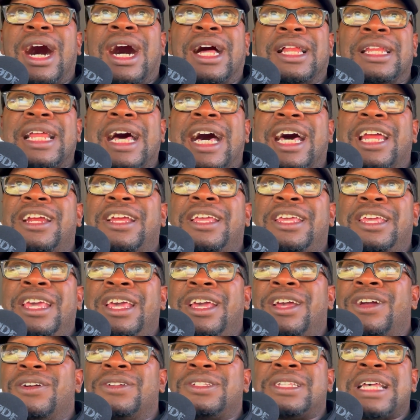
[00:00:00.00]
A lot of
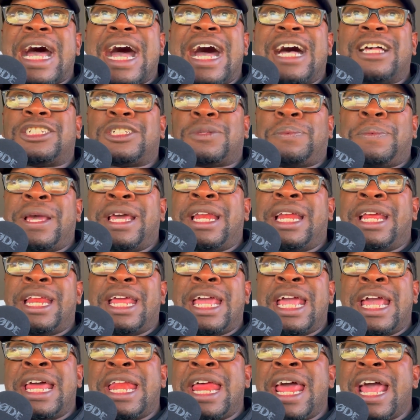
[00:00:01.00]
years I spent in
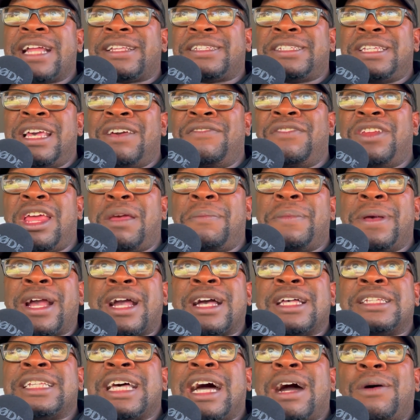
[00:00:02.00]
inactivity
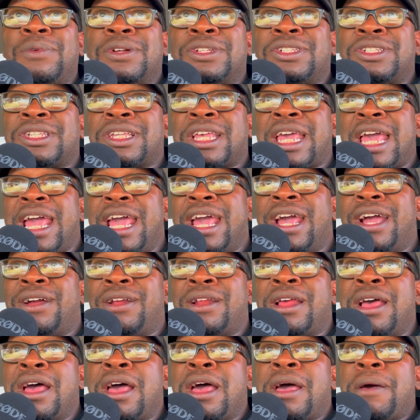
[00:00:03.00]
because I was
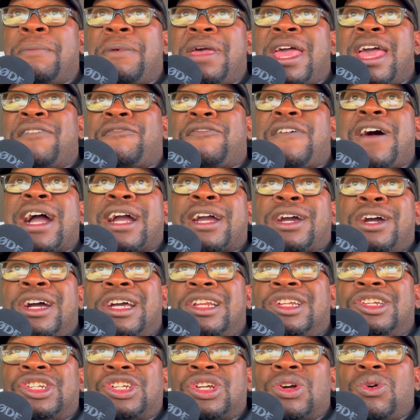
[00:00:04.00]
scared if I
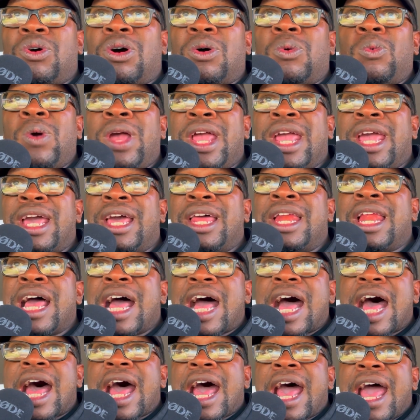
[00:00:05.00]
couldn't show a win.
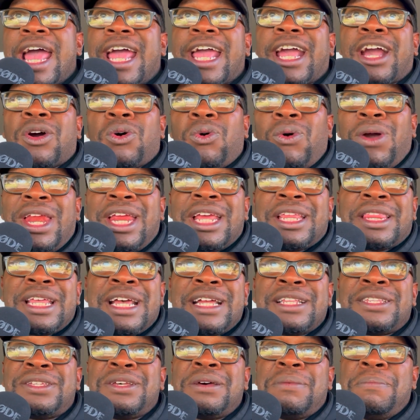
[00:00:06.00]
I equated
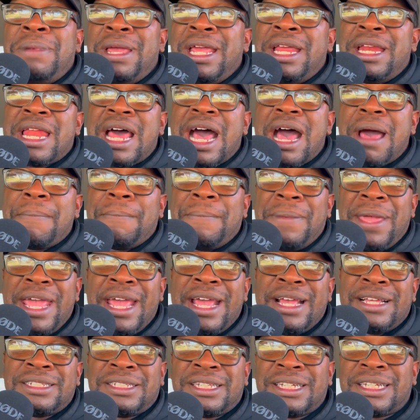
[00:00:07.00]
that to me not
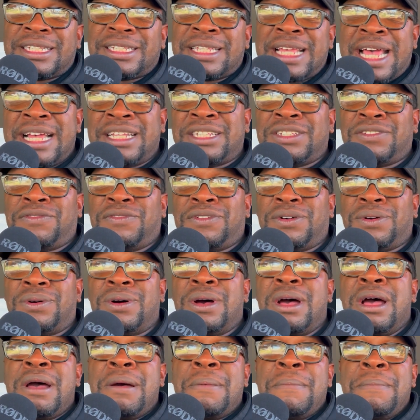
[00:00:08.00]
being successful,
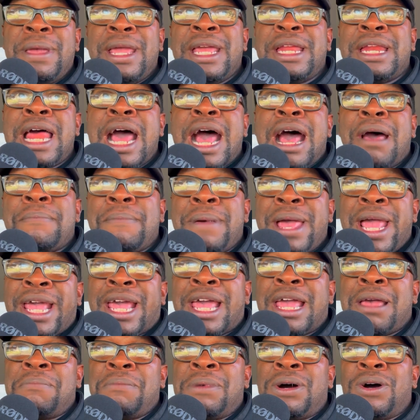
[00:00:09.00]
me not
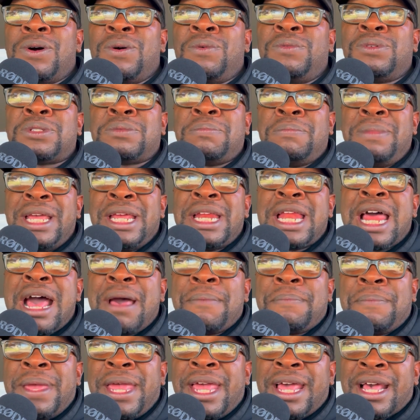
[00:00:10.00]
making moves, me
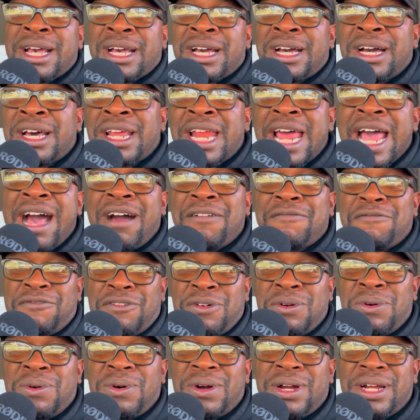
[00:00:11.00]
not being cut out
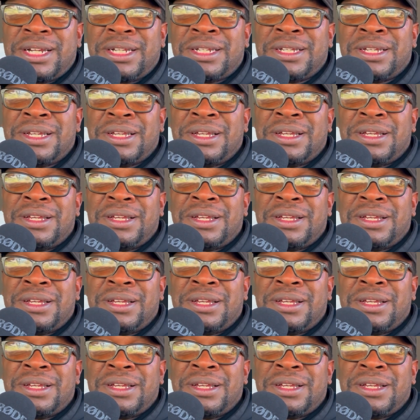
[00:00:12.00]
for it,